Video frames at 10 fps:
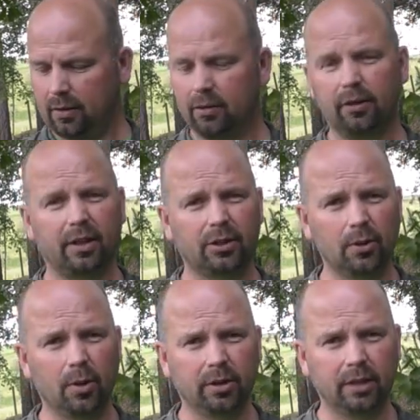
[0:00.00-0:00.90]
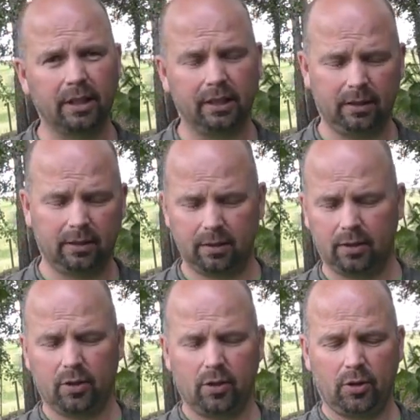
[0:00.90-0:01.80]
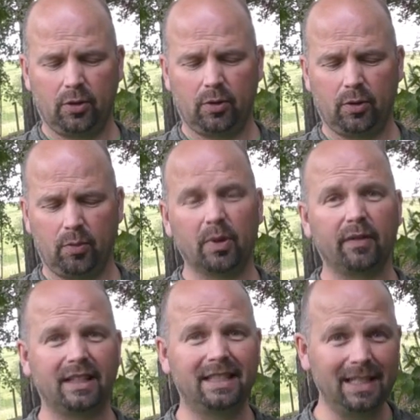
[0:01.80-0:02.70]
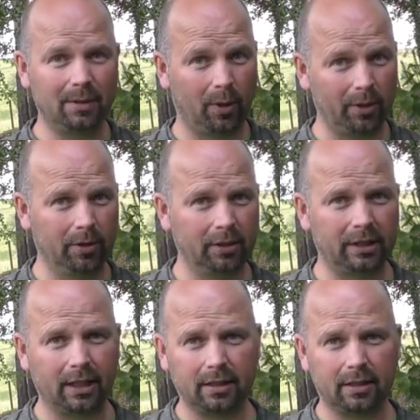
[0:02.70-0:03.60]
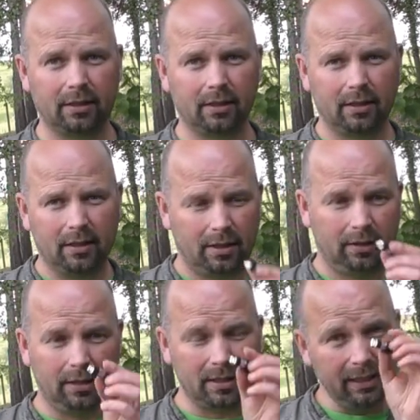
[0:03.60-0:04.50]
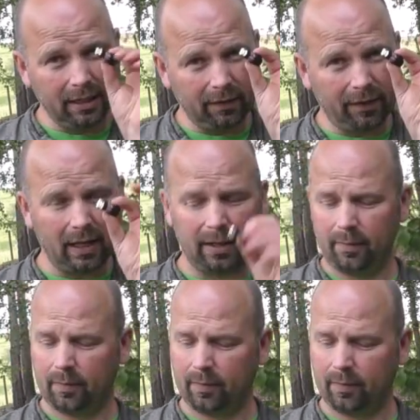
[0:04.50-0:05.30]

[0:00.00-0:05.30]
Not that I do hunt at night, but if I did want to hunt at night, this little fella